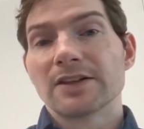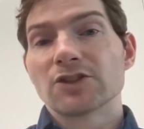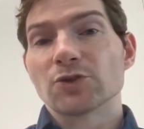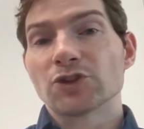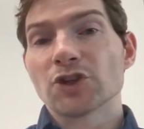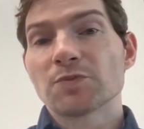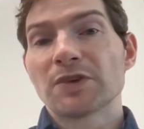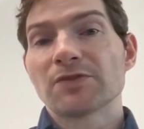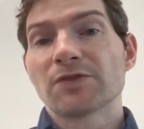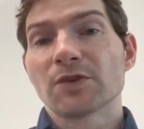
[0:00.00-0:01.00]
So just
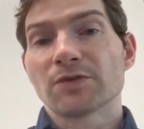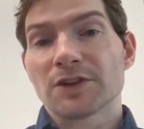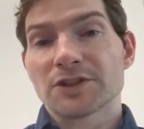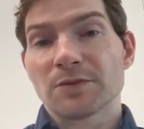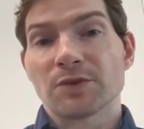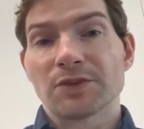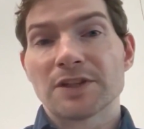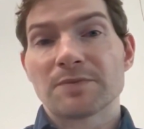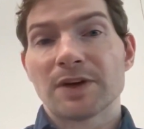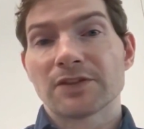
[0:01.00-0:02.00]
before, for example,
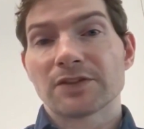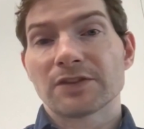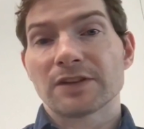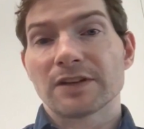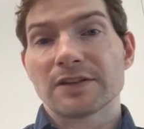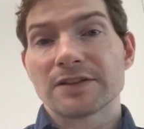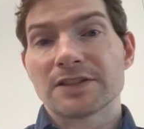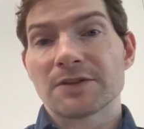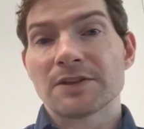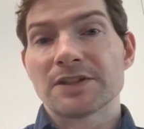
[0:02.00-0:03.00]
this particular
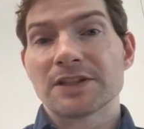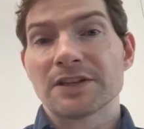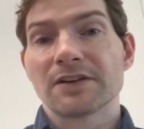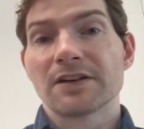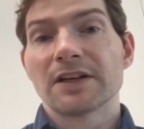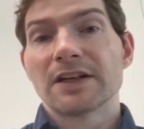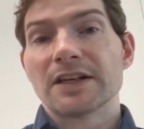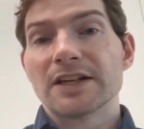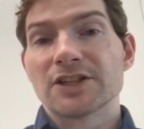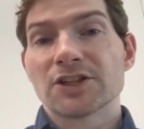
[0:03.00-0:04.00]
series here
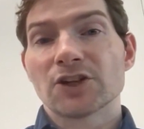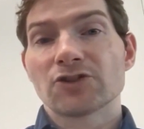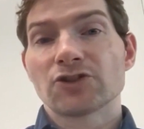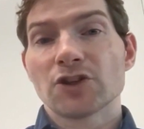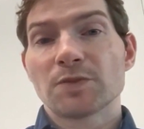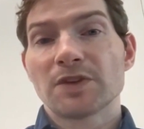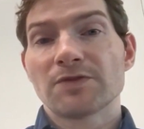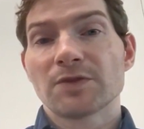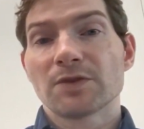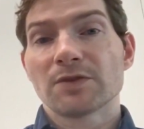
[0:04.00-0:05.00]
is cut just
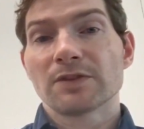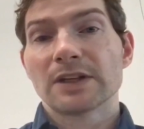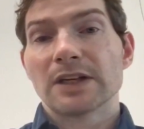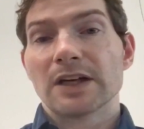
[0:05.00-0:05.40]
before